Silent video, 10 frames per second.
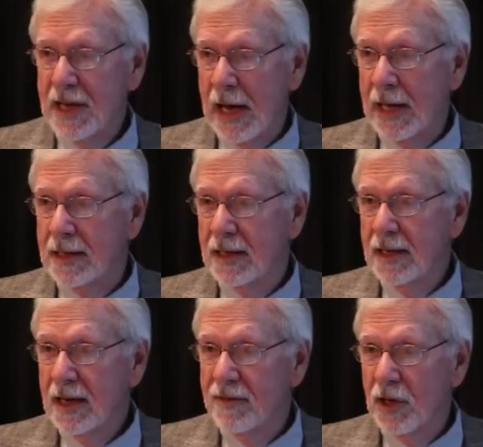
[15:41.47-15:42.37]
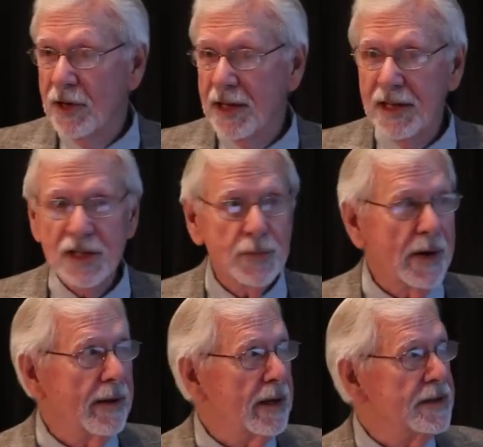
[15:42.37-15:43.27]
kind of learning
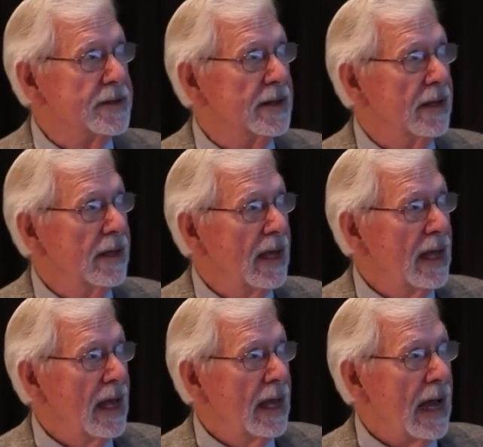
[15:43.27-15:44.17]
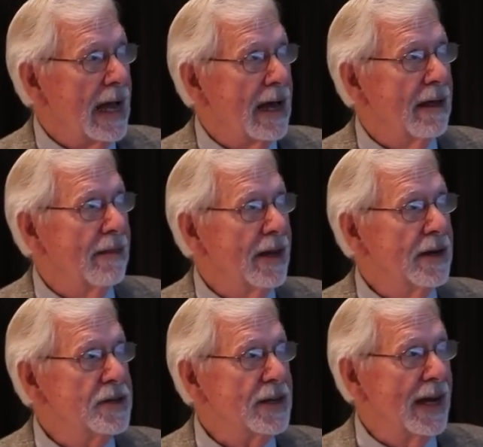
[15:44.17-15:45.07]
experience. Uh,
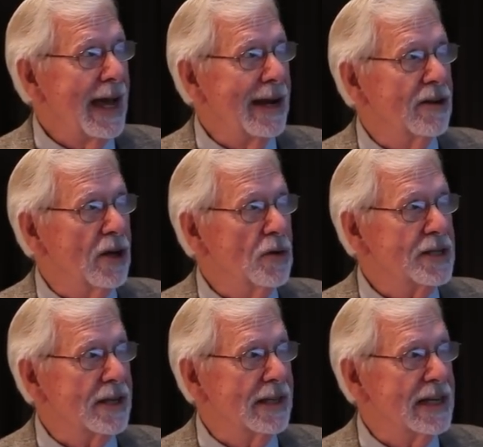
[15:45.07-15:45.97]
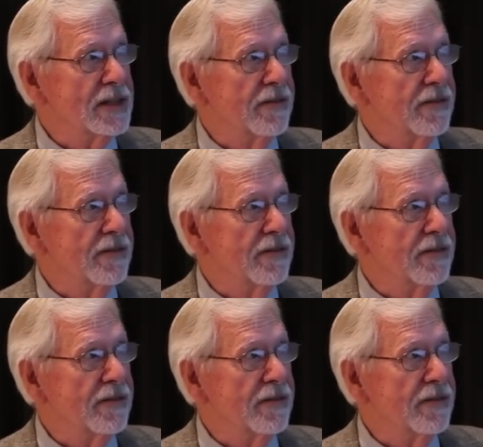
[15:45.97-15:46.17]
there's a higher dose is less